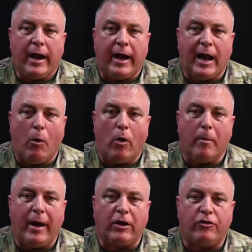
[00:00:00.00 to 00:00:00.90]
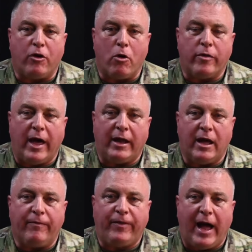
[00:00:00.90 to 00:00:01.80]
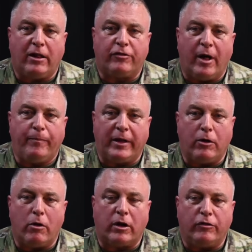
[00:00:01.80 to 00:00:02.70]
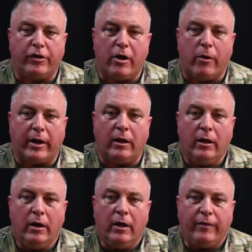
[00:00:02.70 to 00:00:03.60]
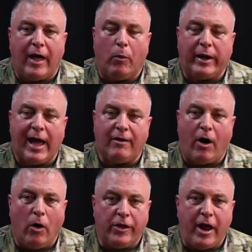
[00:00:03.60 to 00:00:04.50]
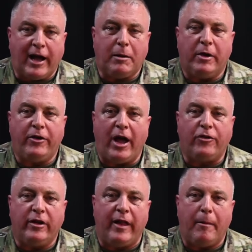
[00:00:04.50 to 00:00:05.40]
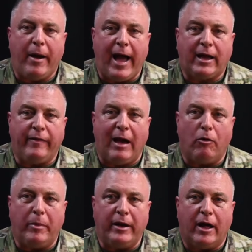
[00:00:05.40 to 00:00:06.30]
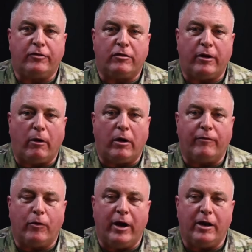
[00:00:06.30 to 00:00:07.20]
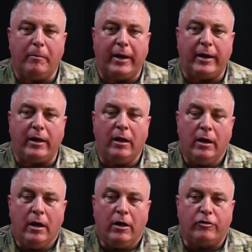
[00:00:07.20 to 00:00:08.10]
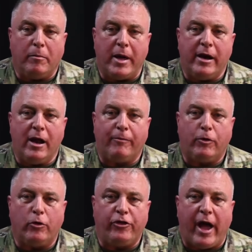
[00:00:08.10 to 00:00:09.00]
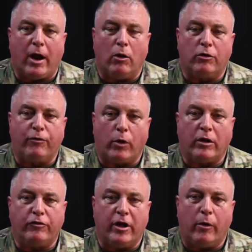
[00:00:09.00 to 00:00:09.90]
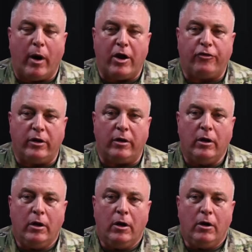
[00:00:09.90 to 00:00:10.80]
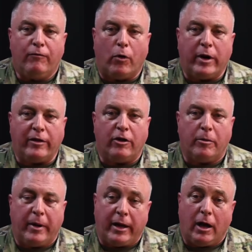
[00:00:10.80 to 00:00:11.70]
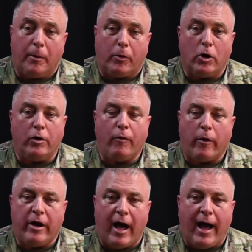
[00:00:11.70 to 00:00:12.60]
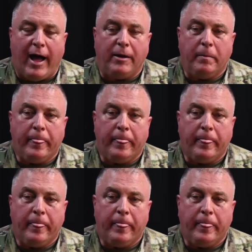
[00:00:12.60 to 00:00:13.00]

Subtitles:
and I want to make sure that if that is something you're considering, that we have all the documentation in that packet that would be necessary for it to be submitted up through channels for consideration for either to be approved or denied.